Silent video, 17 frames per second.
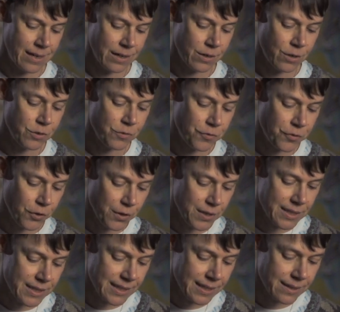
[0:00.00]

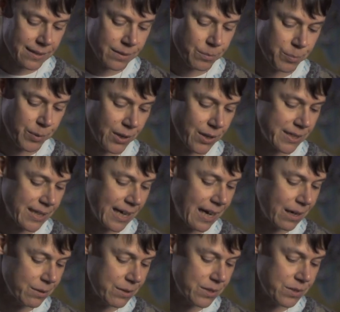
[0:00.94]
Confronting the bird
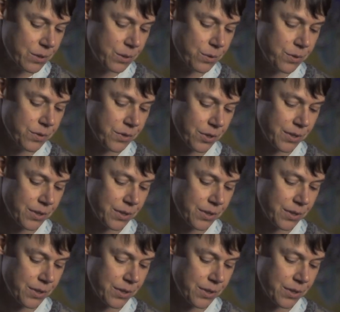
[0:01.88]
houndstooth